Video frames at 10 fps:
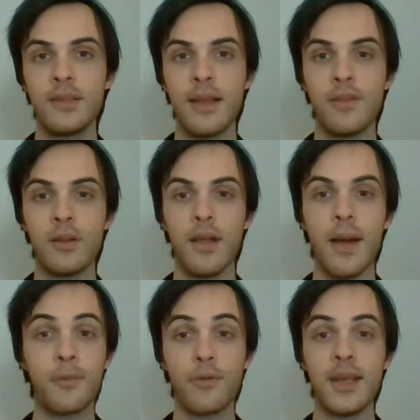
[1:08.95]
level
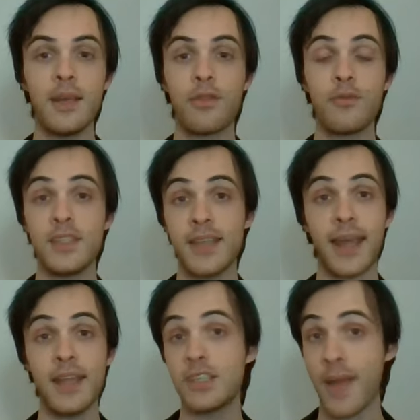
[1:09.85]
upgraded through the
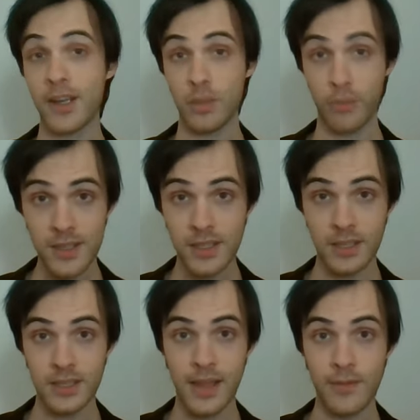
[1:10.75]
decades to match the
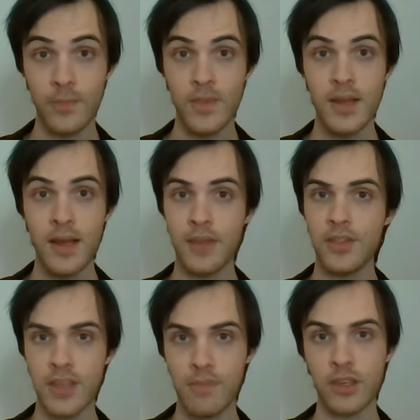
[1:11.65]
president's level,
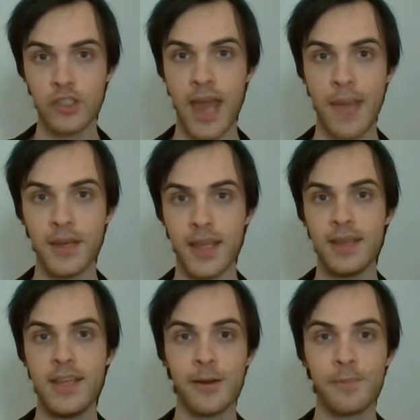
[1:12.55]
the same thing should happen
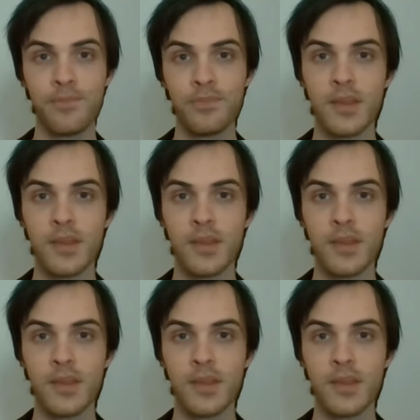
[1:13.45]
again here.